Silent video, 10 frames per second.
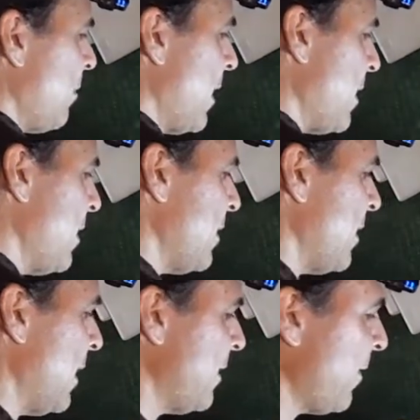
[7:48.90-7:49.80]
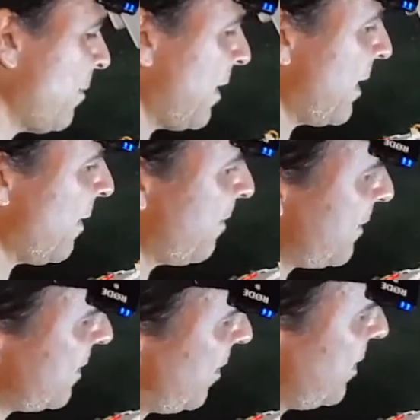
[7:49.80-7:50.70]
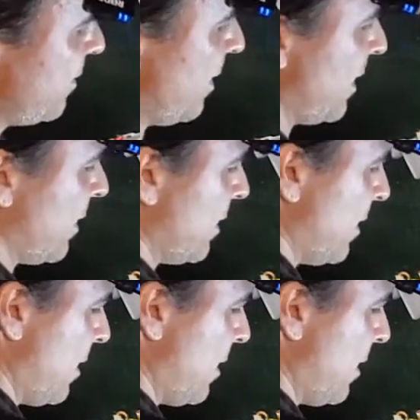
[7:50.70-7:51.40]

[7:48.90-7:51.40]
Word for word: about using these for my um, side speakers